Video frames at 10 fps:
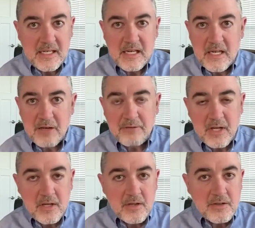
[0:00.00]
Give
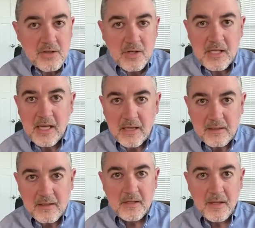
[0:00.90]
to
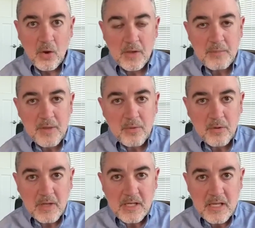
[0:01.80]
get. The only
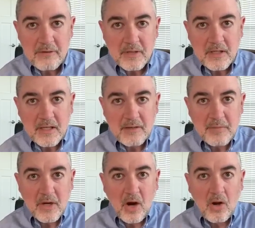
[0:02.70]
people giving have
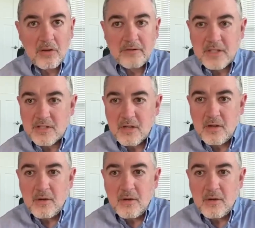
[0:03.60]
been all of these